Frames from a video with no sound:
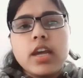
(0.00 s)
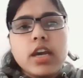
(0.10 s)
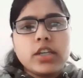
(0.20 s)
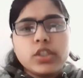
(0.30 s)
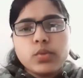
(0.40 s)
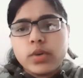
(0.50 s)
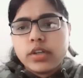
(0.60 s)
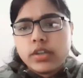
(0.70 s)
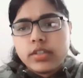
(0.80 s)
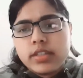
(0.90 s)
I just worked
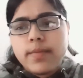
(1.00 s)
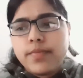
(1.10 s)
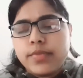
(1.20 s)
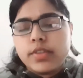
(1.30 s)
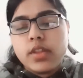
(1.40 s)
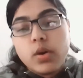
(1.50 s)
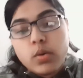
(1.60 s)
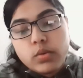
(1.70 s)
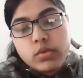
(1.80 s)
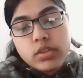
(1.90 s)
on some
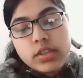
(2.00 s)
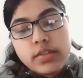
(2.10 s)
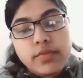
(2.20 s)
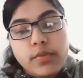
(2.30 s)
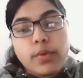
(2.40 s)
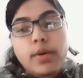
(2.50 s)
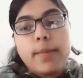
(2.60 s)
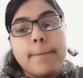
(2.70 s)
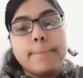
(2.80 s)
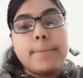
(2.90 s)
notes for
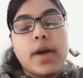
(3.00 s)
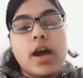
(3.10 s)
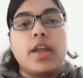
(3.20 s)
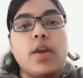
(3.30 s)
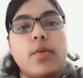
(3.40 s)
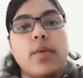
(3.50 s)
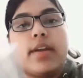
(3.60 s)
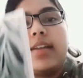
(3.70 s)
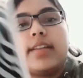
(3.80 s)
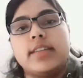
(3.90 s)
bio
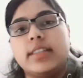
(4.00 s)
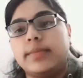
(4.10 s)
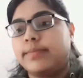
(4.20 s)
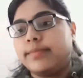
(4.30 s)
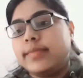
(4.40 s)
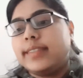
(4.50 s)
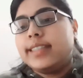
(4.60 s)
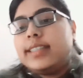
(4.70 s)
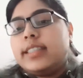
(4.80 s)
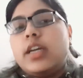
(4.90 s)
and
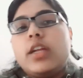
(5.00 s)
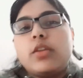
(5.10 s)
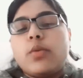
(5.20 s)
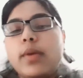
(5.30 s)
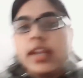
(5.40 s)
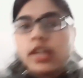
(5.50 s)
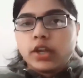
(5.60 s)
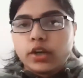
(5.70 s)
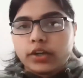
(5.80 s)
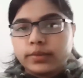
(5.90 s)
they're right
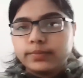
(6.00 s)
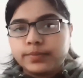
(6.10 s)
here